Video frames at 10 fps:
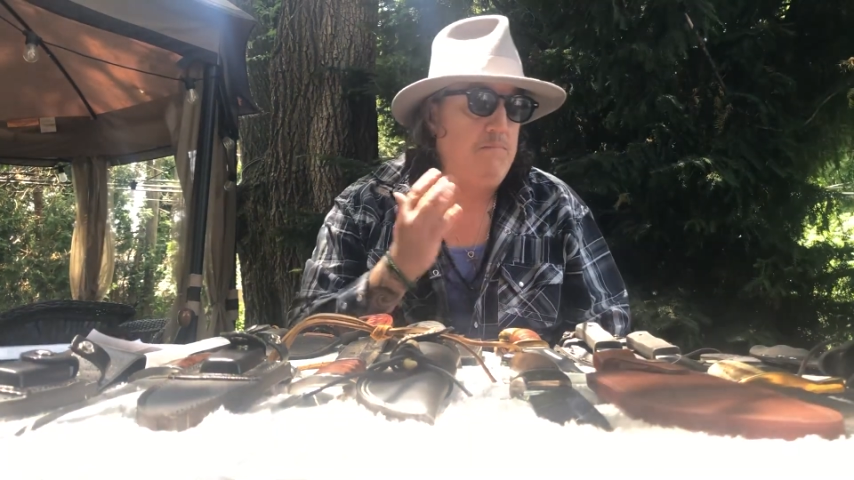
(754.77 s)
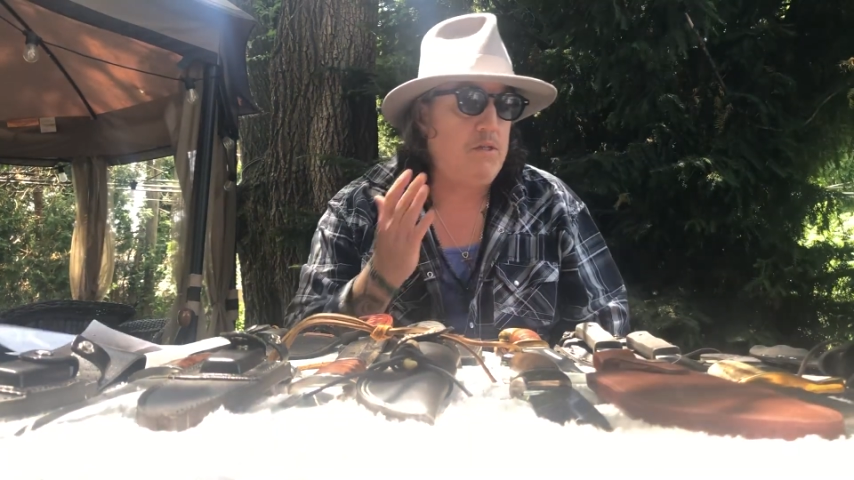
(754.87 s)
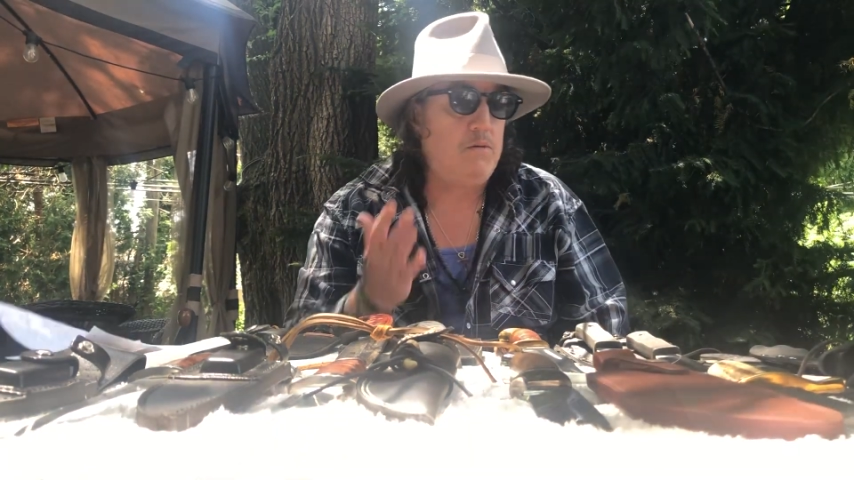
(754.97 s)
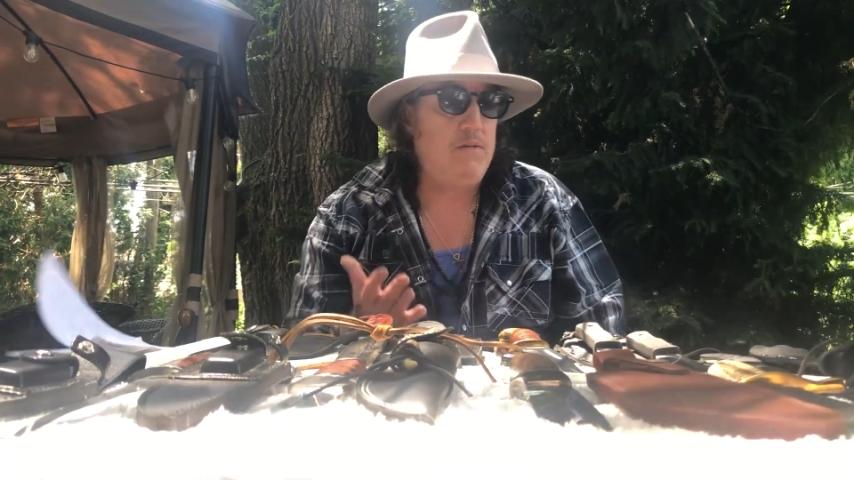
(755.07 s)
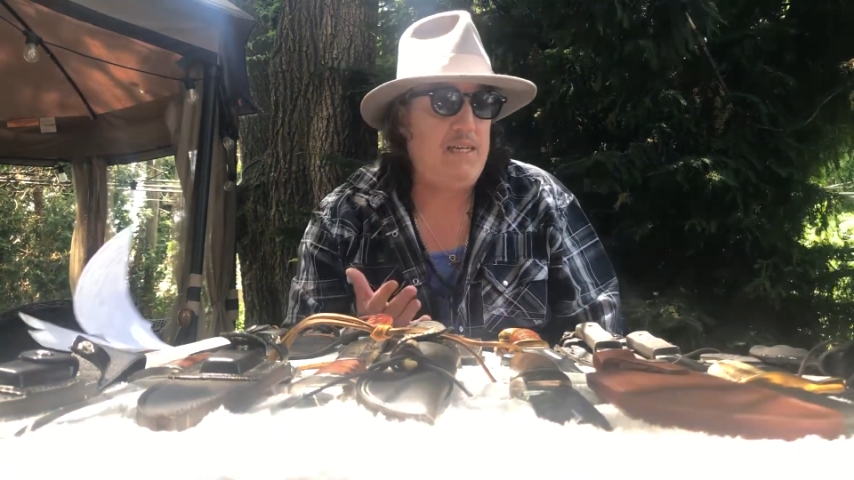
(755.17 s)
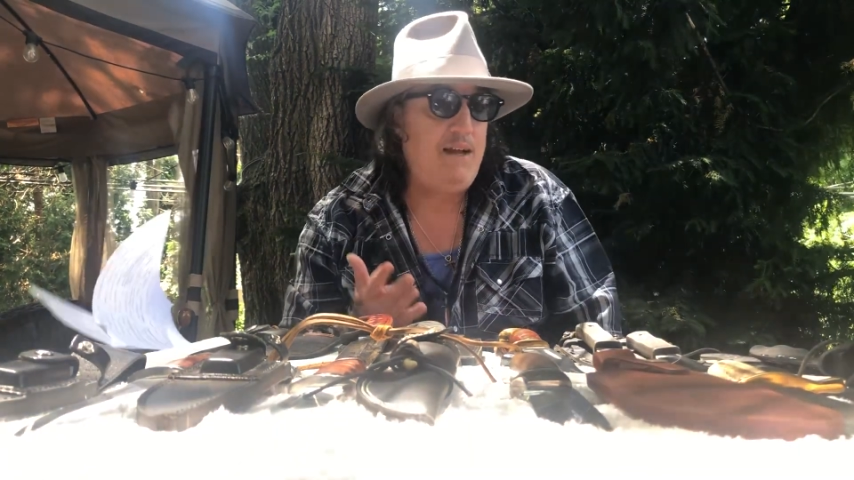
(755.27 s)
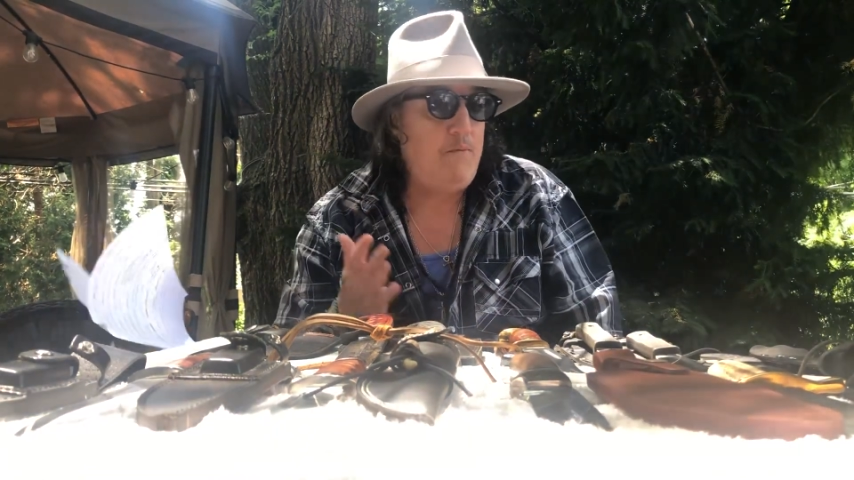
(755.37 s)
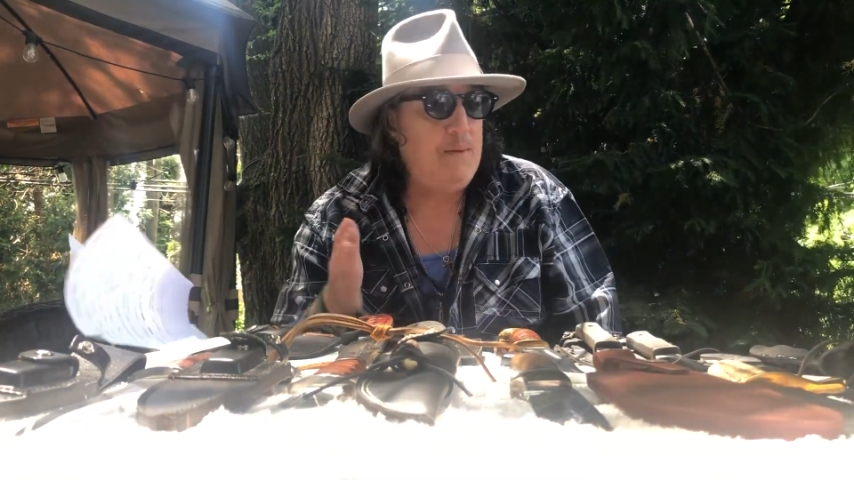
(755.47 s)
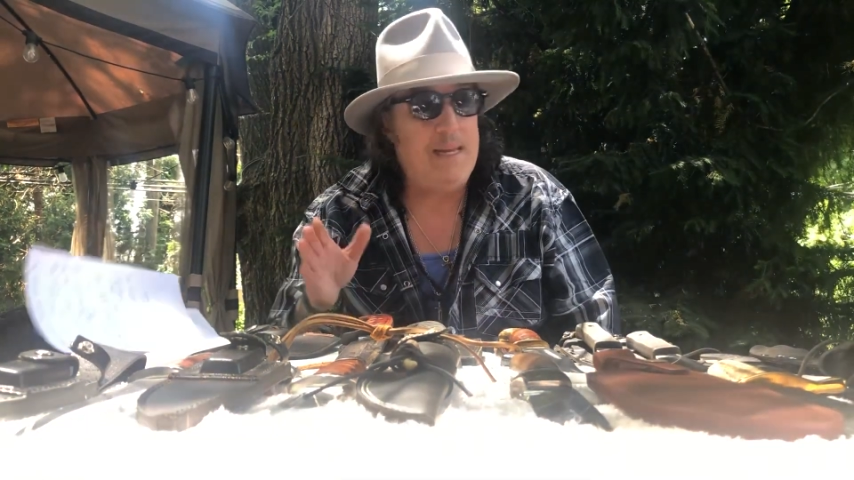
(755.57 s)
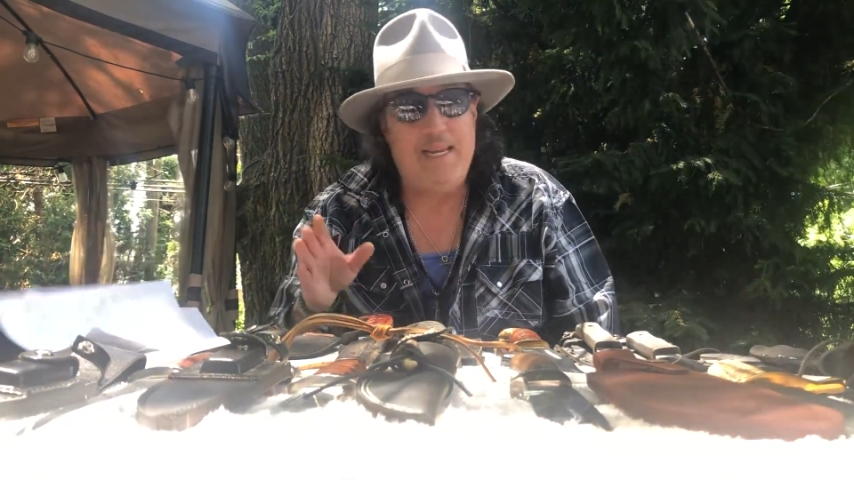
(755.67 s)
stores have
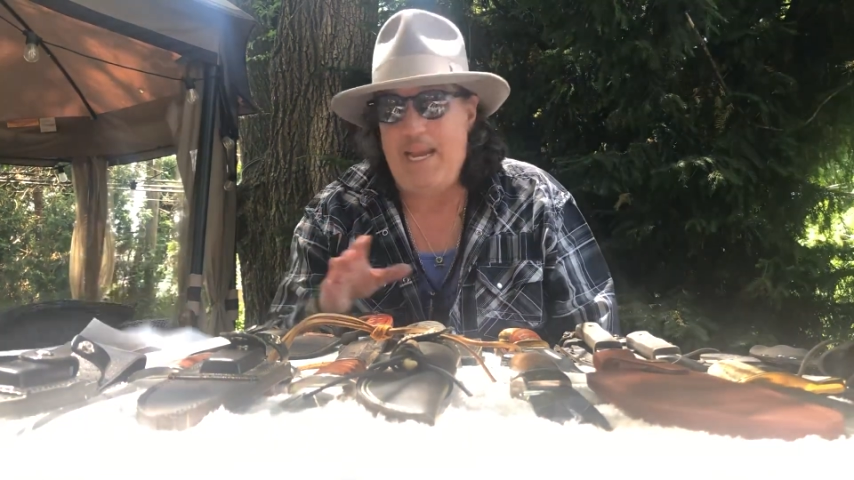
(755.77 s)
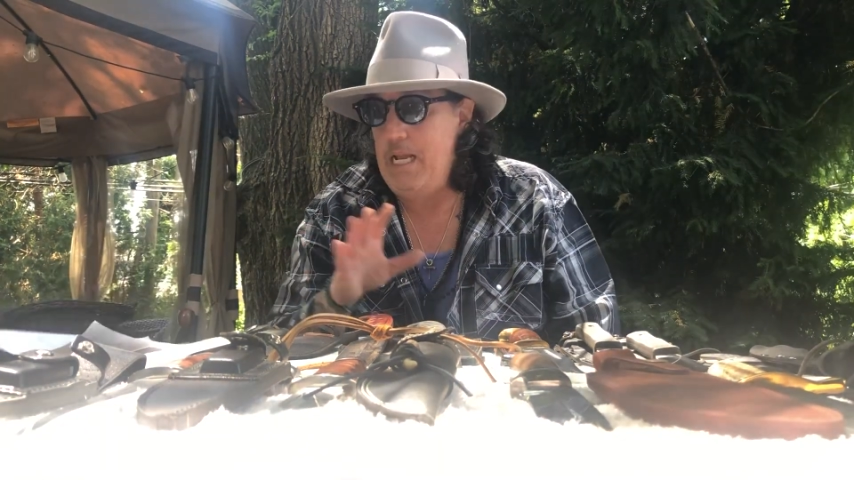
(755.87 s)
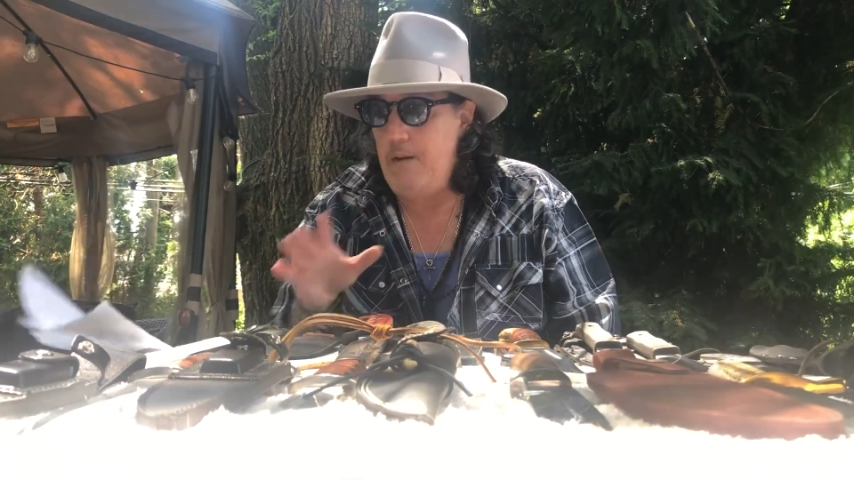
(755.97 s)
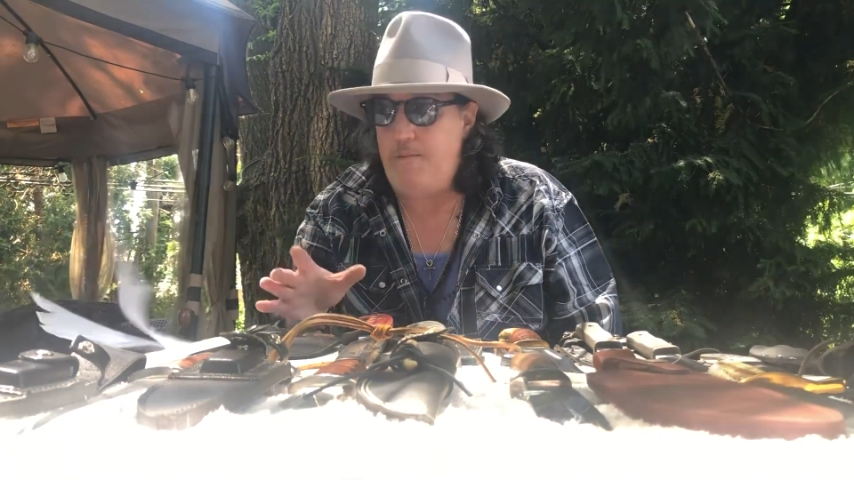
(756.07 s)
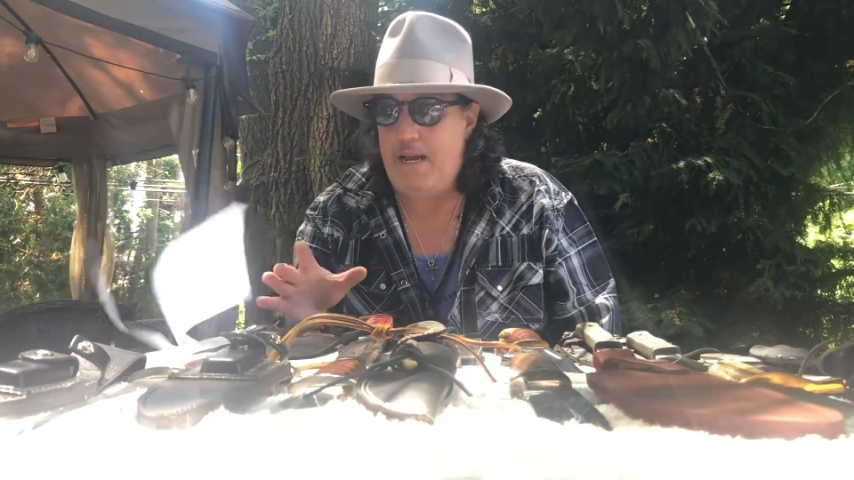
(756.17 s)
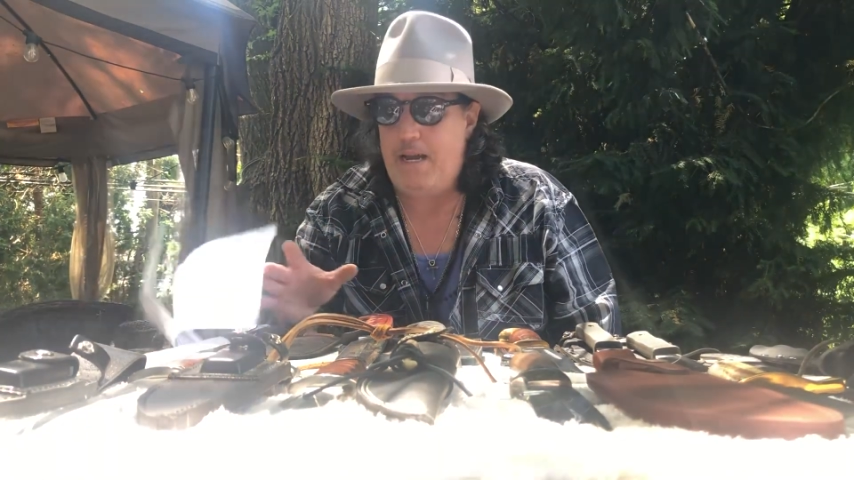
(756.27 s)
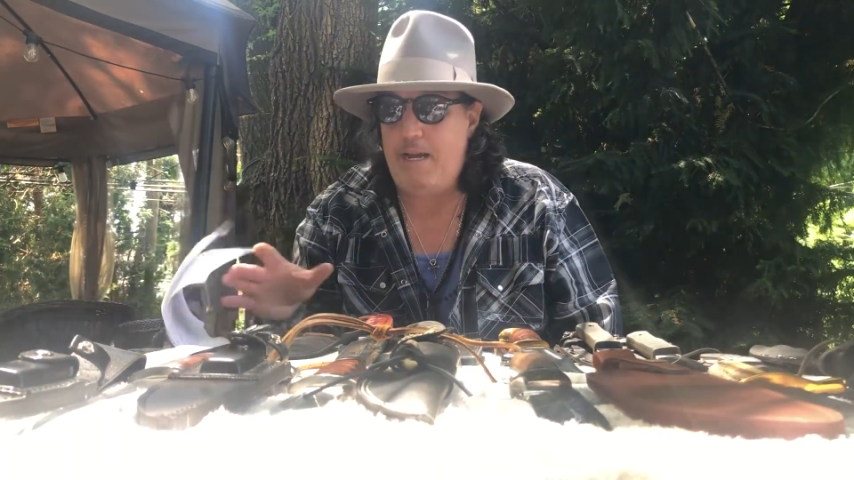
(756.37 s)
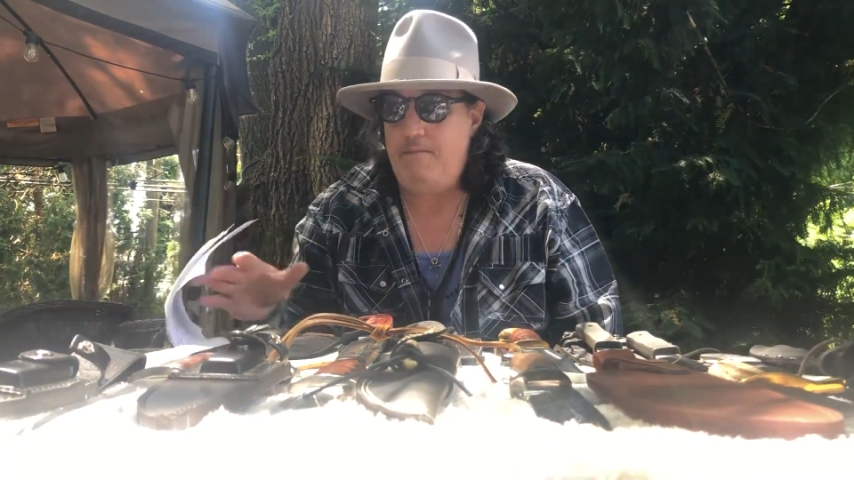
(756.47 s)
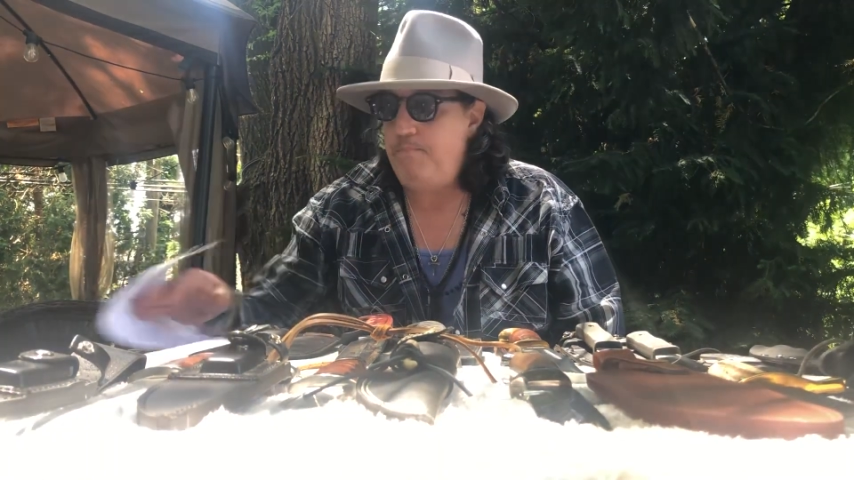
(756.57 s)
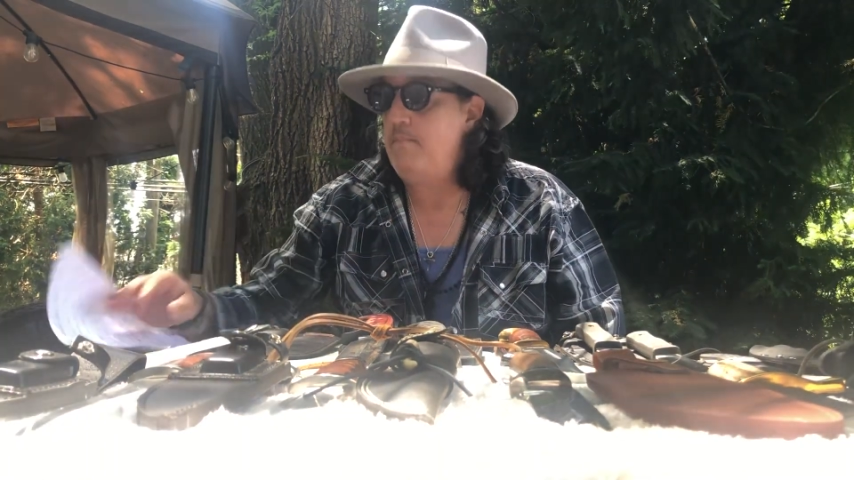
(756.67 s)
them at like 85,